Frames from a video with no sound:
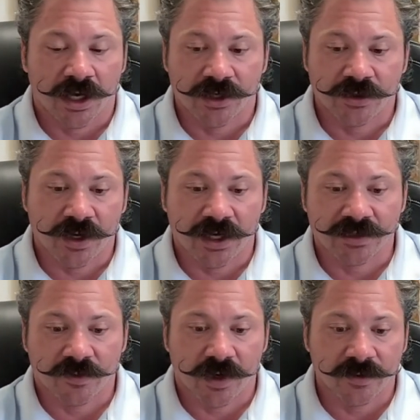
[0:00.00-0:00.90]
you guys
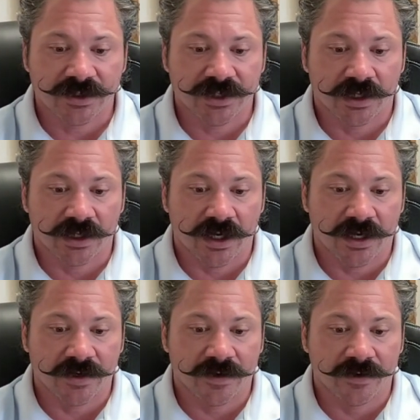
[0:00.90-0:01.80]
have probably seen a
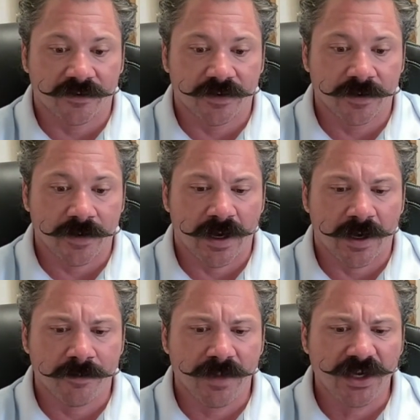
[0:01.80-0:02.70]
lot of
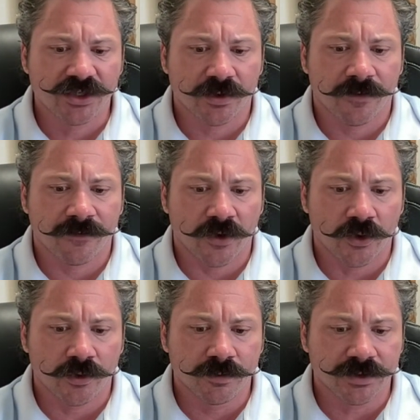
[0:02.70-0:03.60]
major
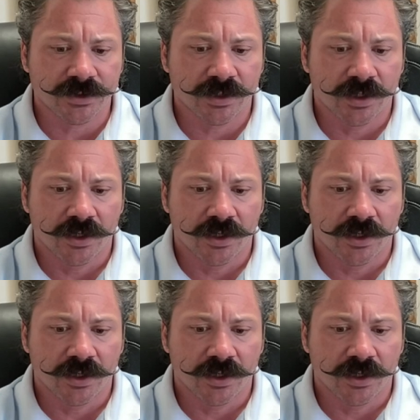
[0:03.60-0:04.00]
firms,